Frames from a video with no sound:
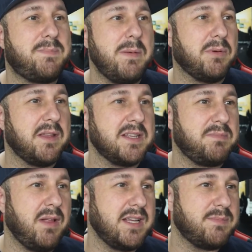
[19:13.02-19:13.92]
people to this
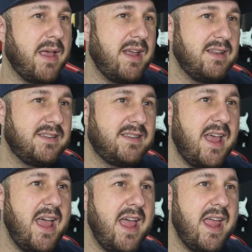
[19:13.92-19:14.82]
place, man?
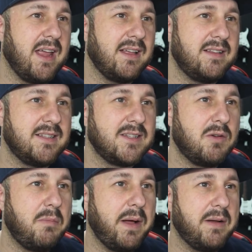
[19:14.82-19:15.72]
Dang. Let's go
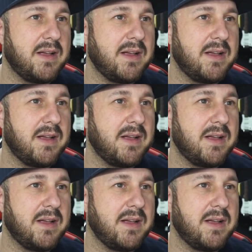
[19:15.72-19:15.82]
to about